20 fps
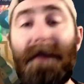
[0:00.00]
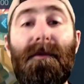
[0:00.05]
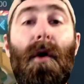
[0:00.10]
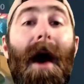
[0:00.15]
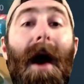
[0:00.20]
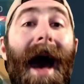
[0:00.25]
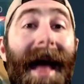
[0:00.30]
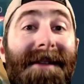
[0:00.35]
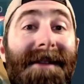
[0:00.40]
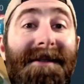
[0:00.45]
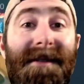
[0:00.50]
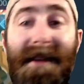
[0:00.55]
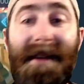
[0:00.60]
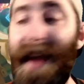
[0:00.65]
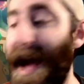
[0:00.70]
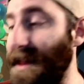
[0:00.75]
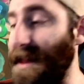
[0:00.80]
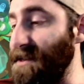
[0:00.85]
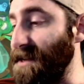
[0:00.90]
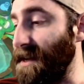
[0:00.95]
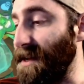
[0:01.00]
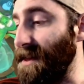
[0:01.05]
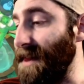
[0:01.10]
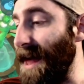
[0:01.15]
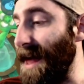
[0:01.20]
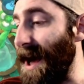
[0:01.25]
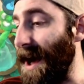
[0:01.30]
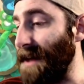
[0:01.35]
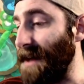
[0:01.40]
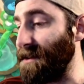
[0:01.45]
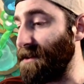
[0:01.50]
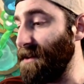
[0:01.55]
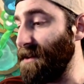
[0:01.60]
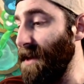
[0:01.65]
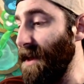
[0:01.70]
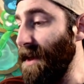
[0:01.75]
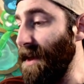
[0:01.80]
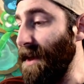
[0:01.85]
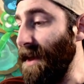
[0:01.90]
or adds the hunter class,